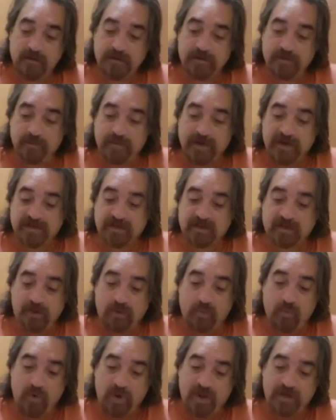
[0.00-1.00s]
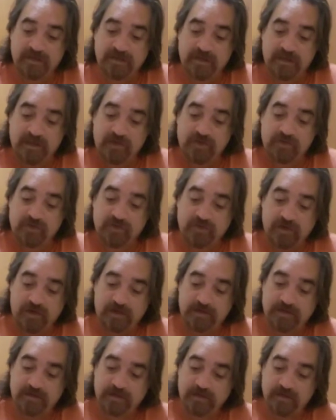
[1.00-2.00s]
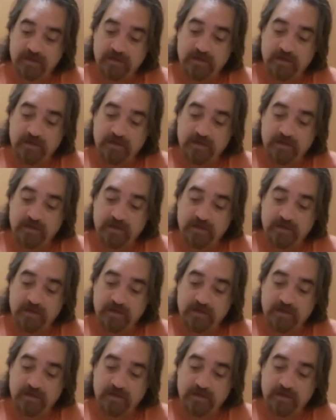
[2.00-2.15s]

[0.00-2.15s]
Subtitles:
So basically one t-shirt,